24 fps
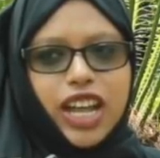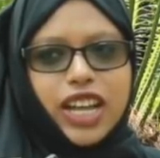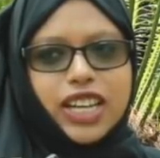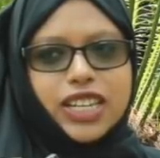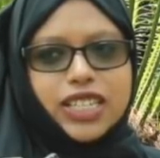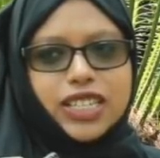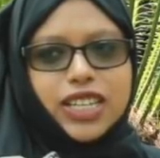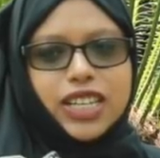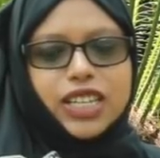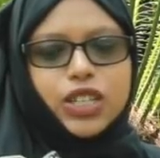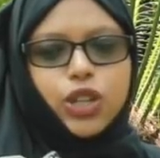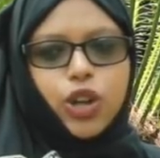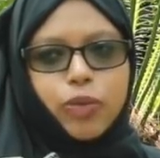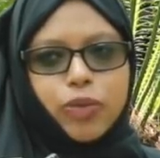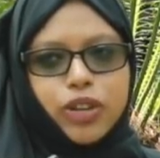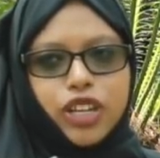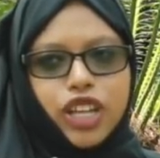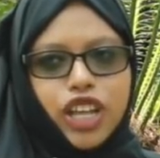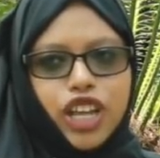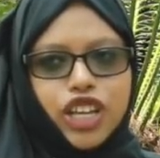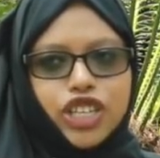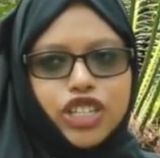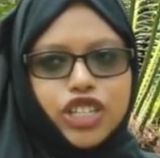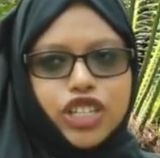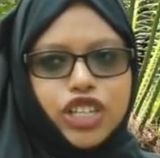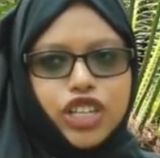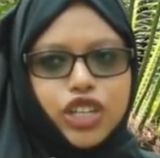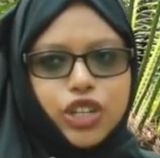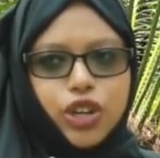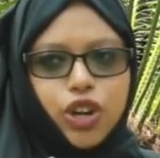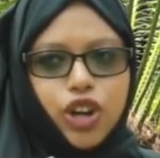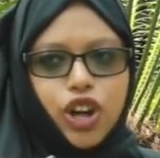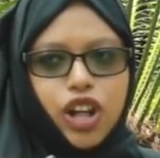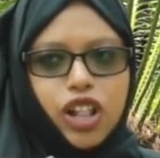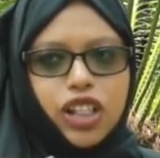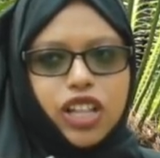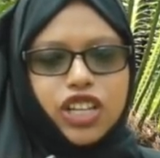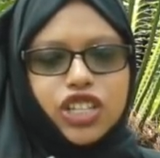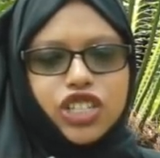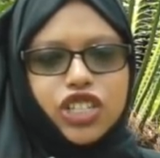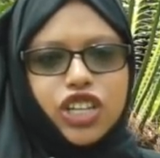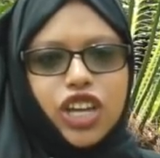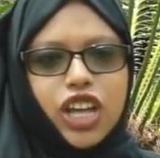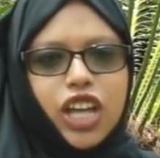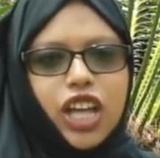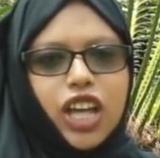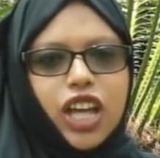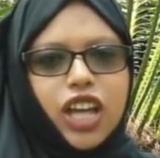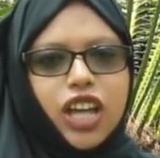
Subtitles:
I did communication in college,